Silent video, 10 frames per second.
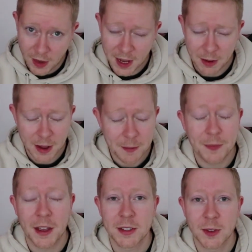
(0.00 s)
Anyway,
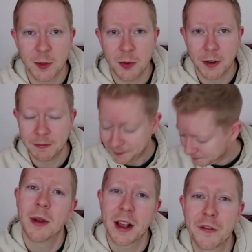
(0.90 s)
that's not the point.
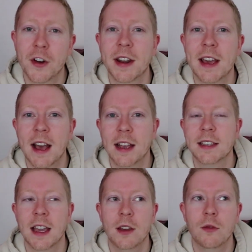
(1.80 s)
Black Friday
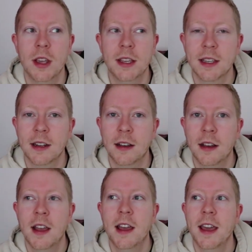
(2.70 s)
as a
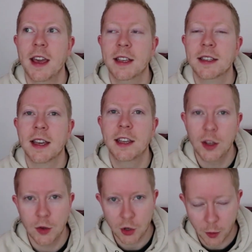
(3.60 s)
reseller is a
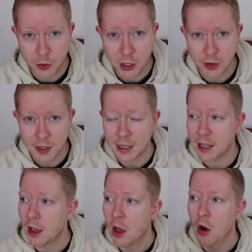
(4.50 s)
huge
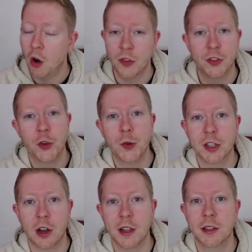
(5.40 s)
opportunity on two
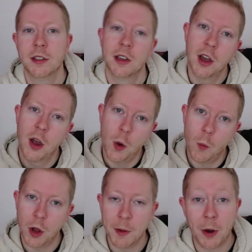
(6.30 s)
sides.
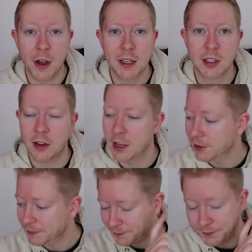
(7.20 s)
One a buying
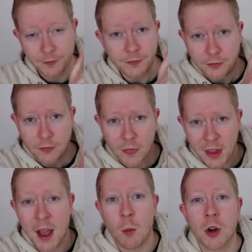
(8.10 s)
side
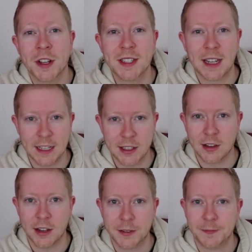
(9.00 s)
and one a selling
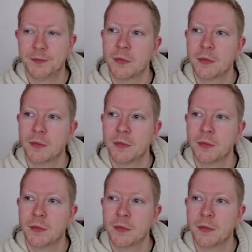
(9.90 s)
side.